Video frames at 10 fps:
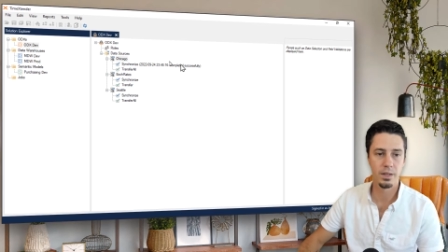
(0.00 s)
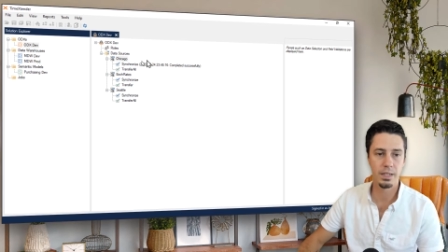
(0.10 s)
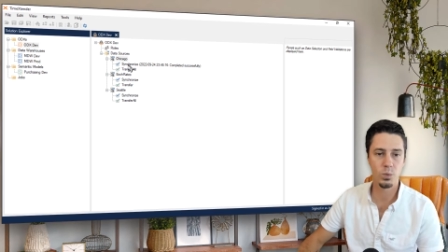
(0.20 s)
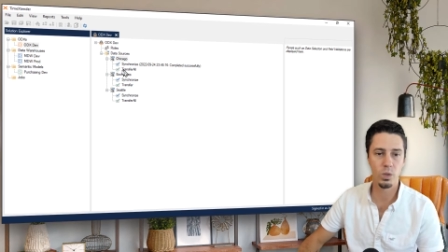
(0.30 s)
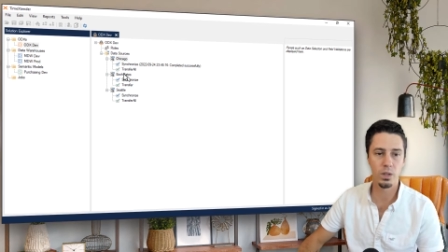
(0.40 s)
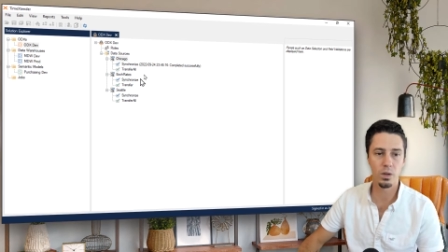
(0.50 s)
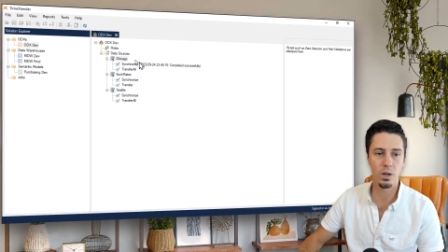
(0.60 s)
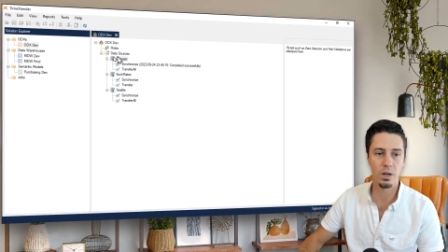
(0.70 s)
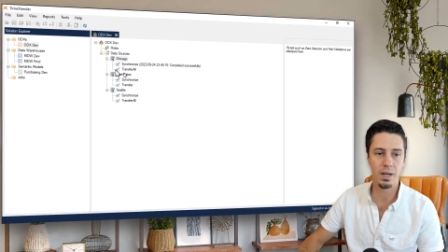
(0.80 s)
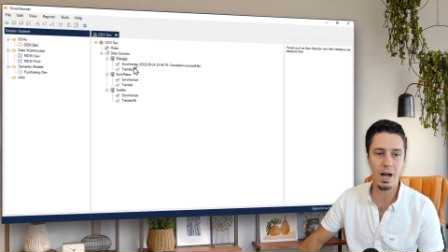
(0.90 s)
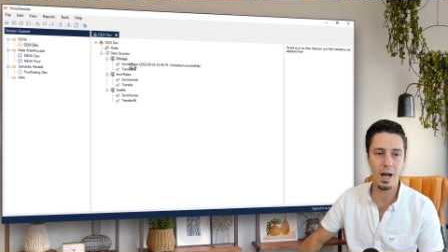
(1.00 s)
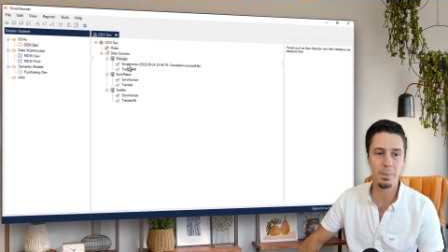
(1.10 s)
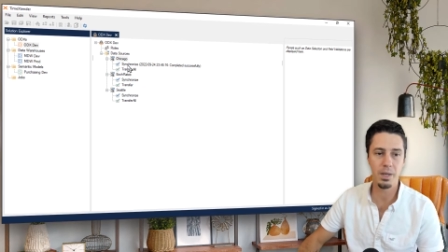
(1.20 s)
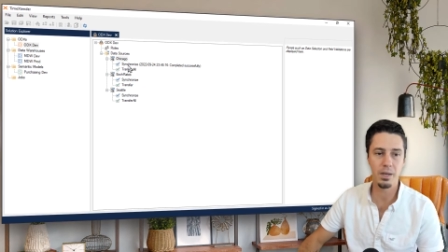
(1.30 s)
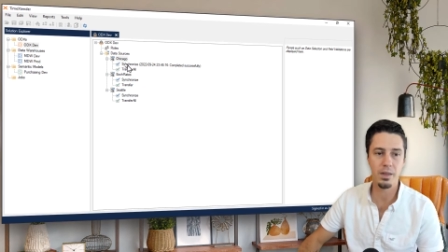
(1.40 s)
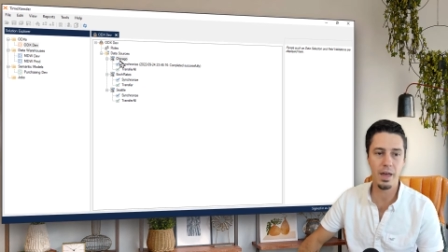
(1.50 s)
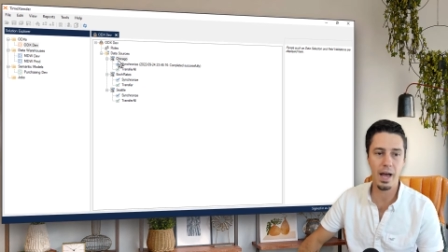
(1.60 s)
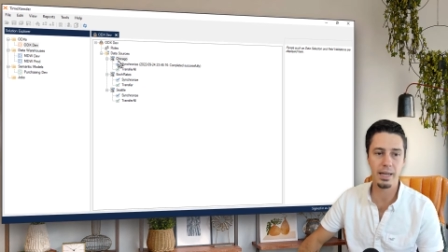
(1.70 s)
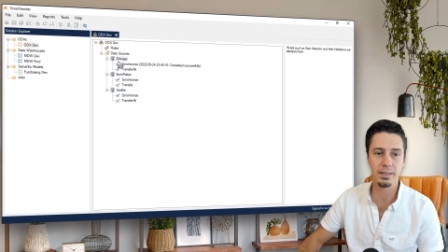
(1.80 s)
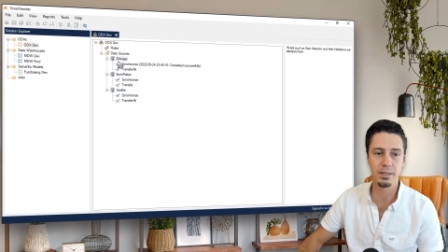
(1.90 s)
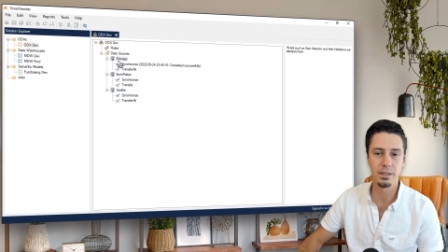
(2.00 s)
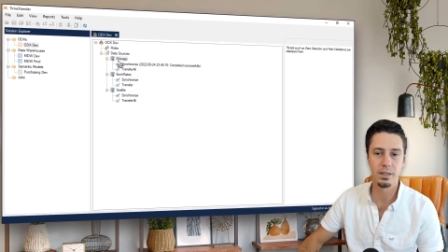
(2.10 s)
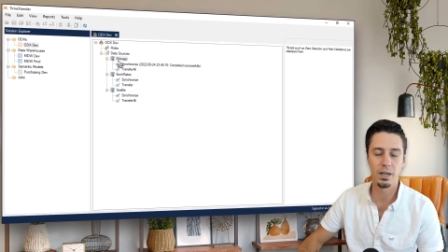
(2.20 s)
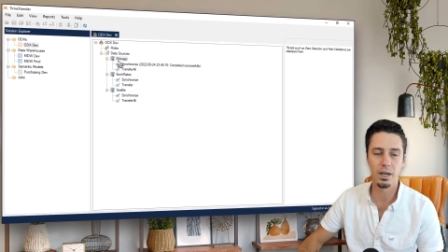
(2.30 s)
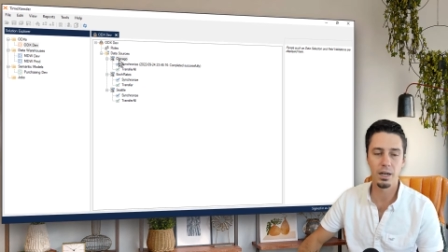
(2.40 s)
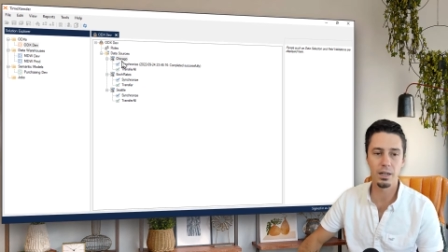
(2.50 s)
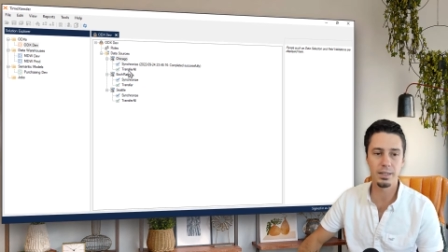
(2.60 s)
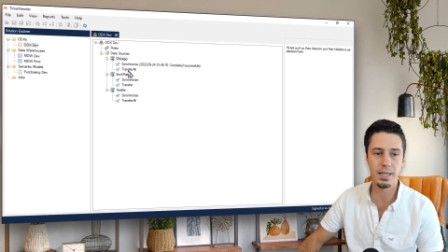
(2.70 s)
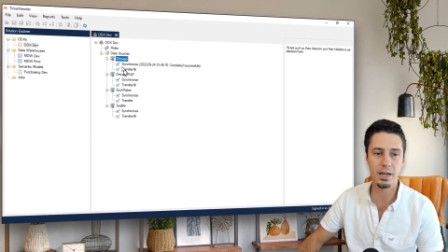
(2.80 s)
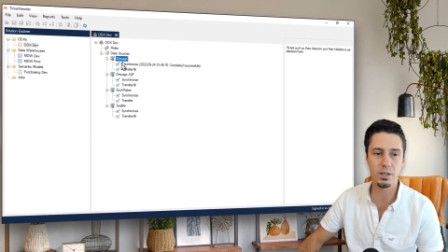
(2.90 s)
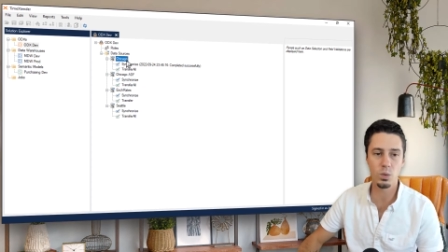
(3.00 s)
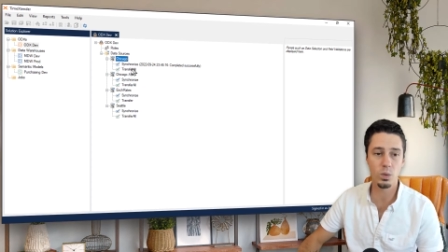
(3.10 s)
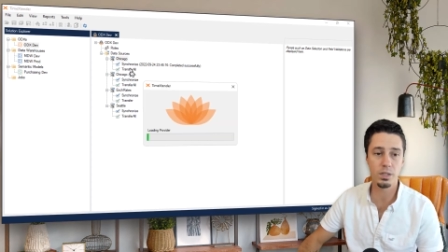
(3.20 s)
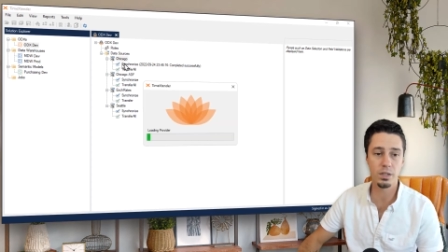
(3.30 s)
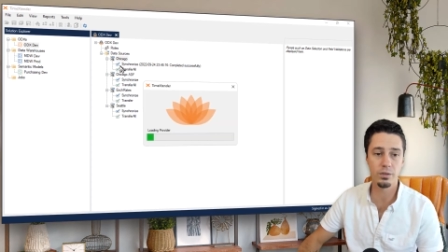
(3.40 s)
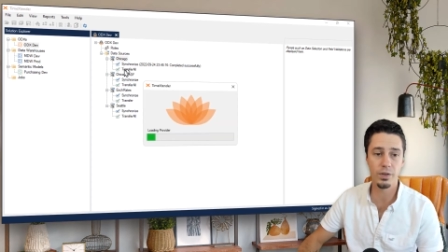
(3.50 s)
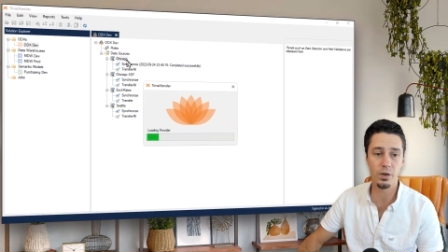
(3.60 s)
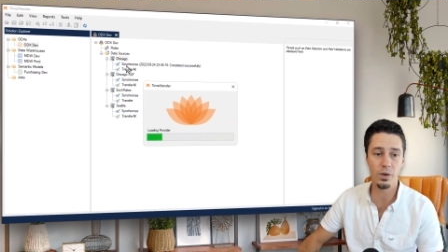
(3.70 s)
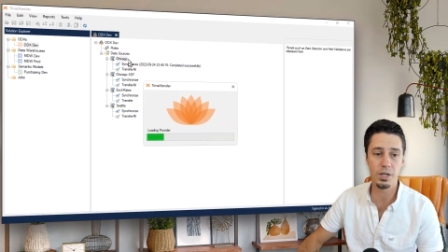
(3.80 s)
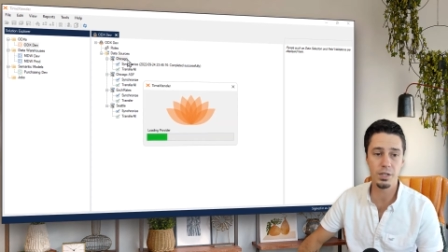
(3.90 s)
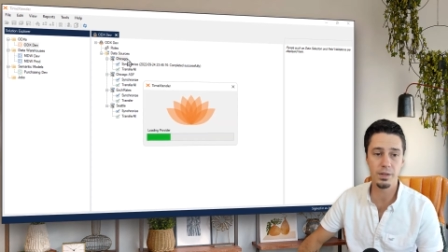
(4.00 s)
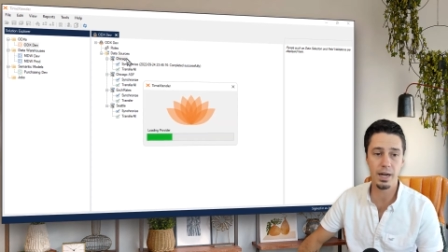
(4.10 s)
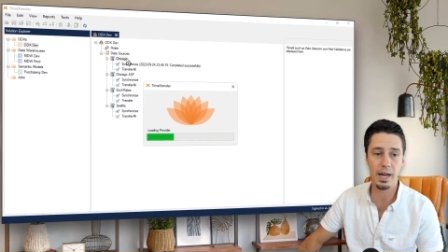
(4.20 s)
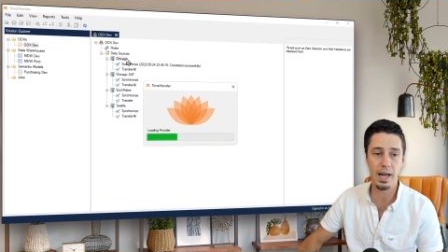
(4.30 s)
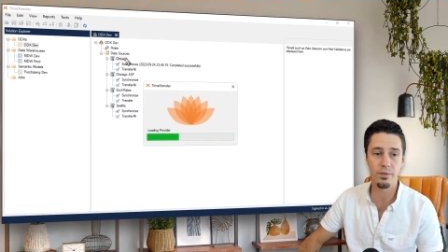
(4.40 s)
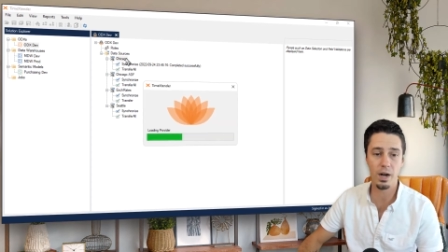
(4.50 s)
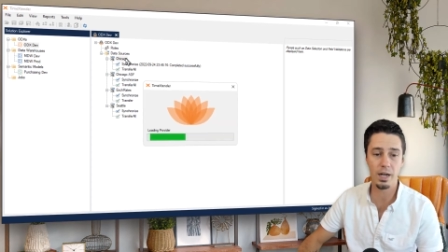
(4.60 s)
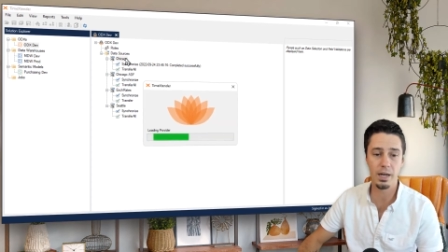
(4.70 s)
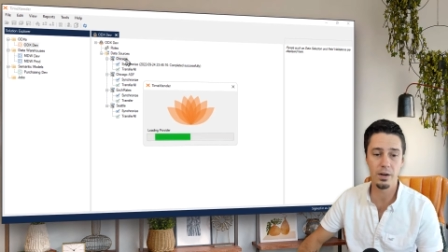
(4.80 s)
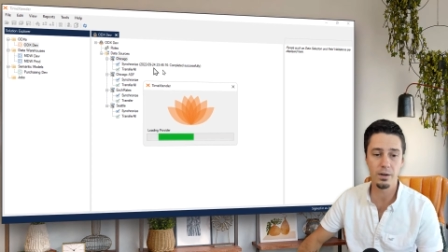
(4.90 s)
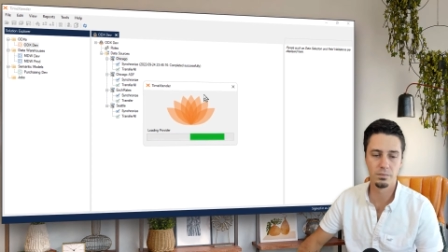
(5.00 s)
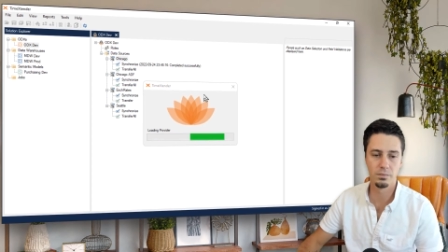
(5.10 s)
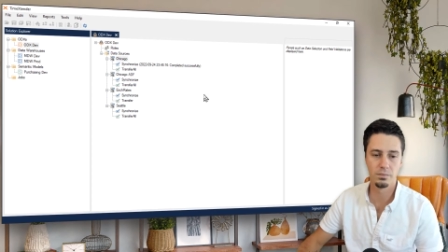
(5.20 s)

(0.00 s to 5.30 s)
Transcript: This will copy that data source configuration that I have right here.